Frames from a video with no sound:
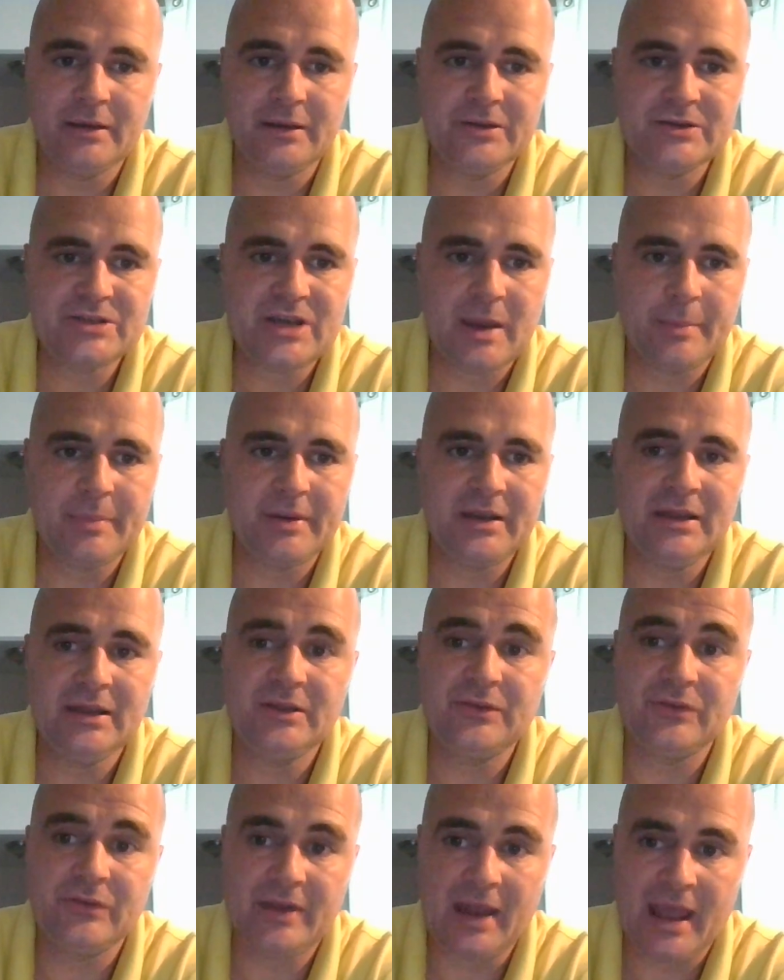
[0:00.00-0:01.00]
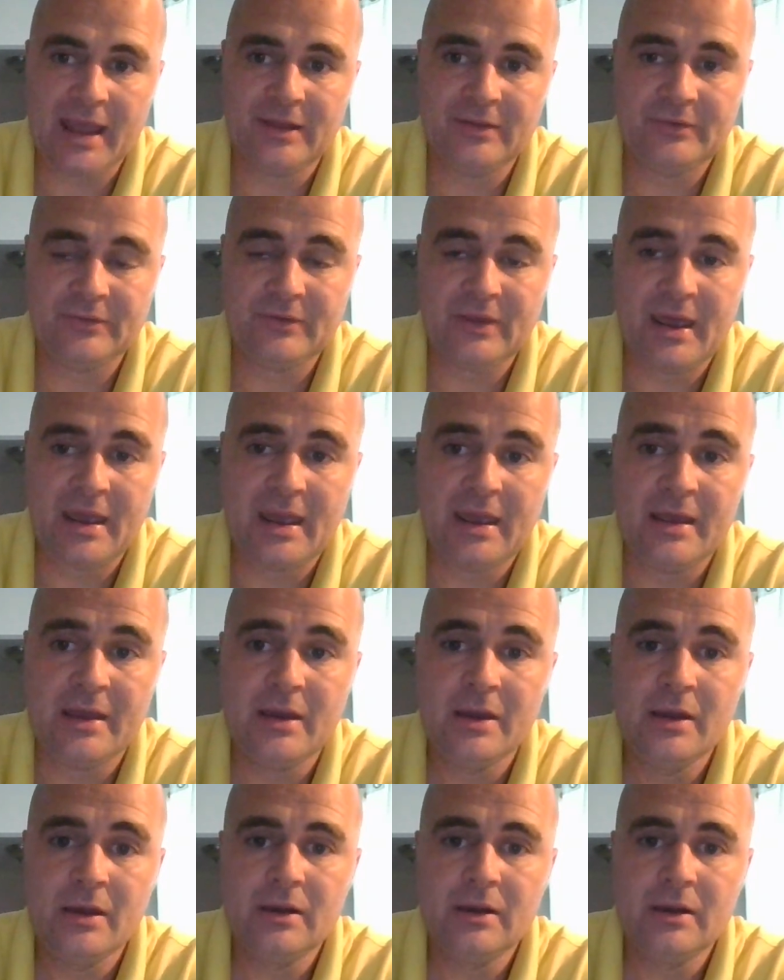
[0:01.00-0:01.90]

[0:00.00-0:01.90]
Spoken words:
in Japanese, dansei.